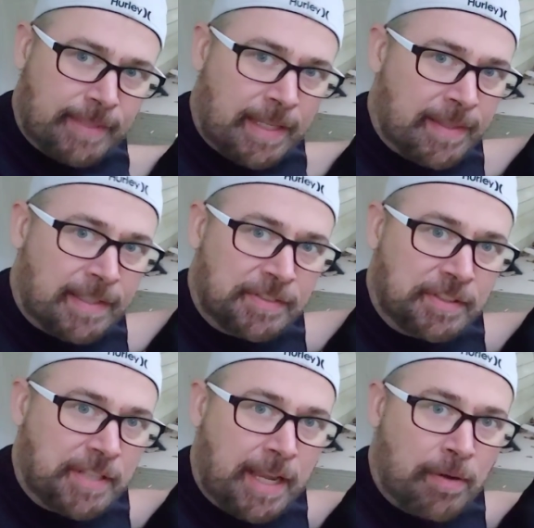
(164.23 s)
and that's
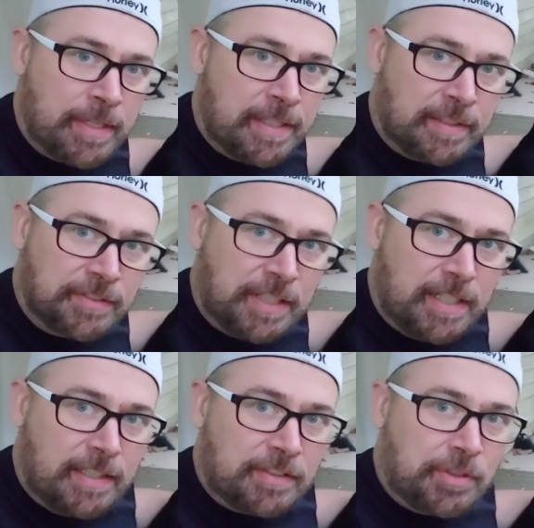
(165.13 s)
just how it is.
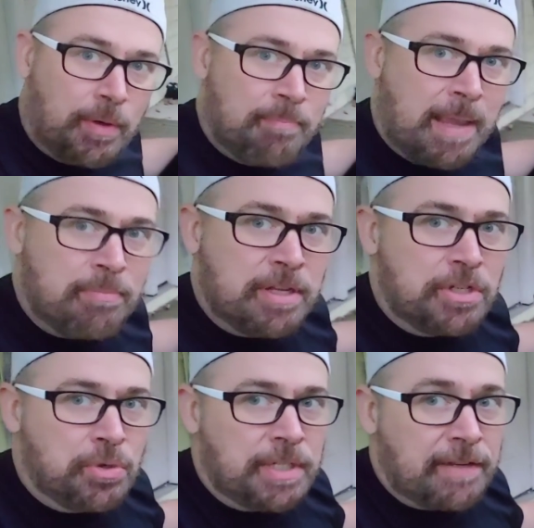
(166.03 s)
So maybe
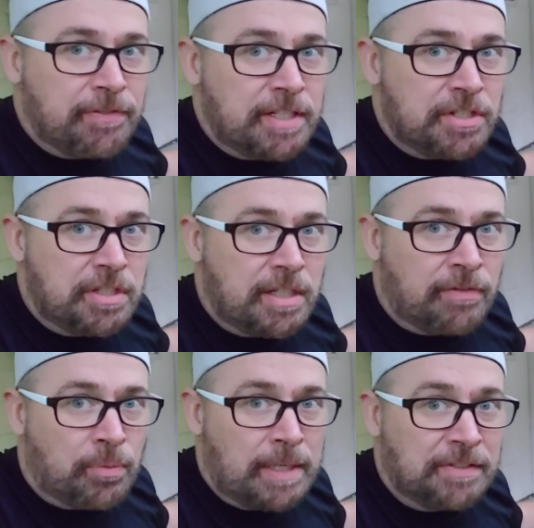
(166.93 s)
in your definition
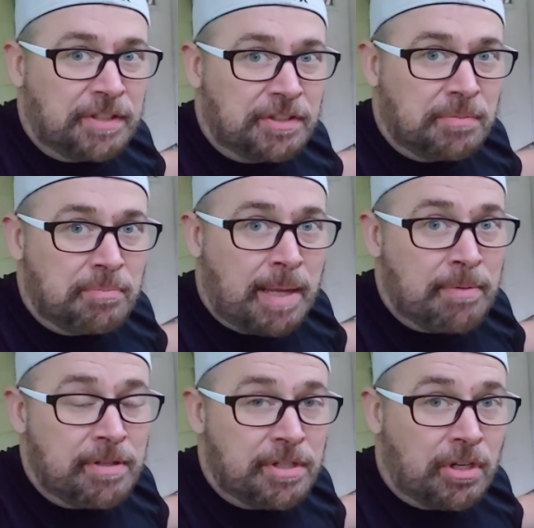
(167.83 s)
of racism,
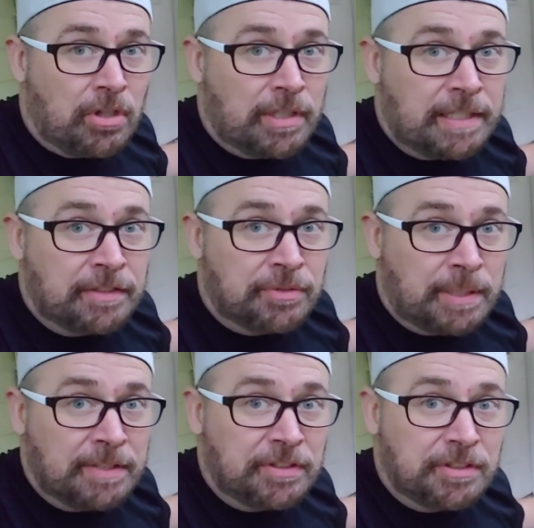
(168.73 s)
maybe the dog is
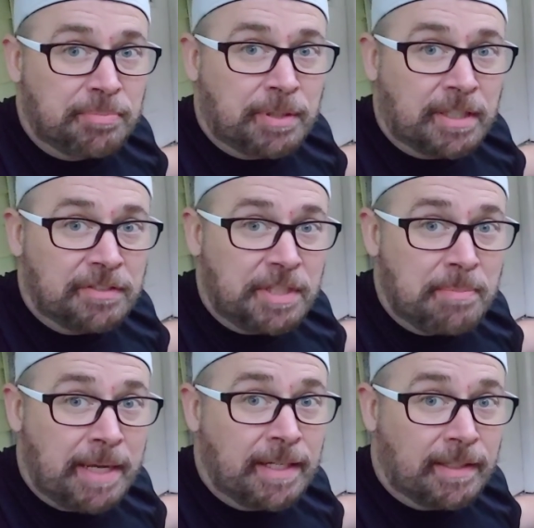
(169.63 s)
racist because
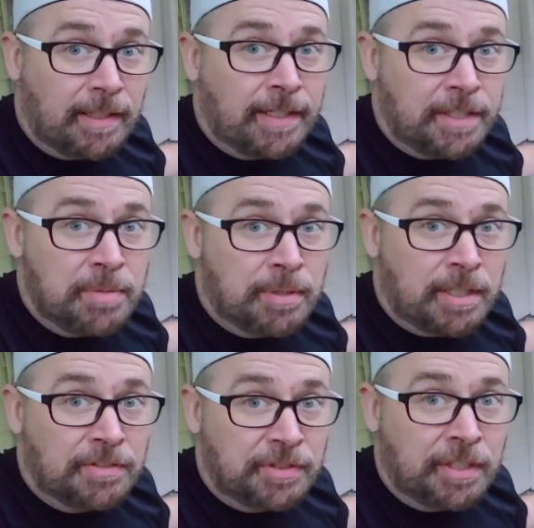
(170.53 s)
he may not like you
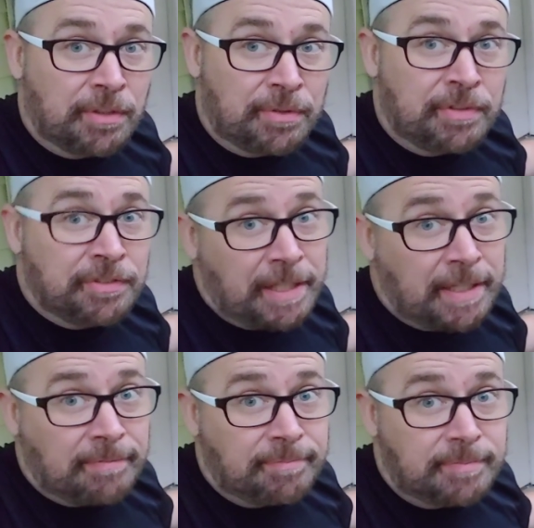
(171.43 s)
because of the color of your
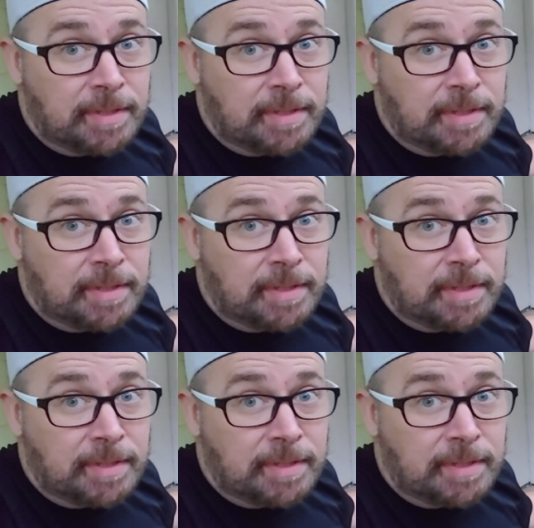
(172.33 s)
skin.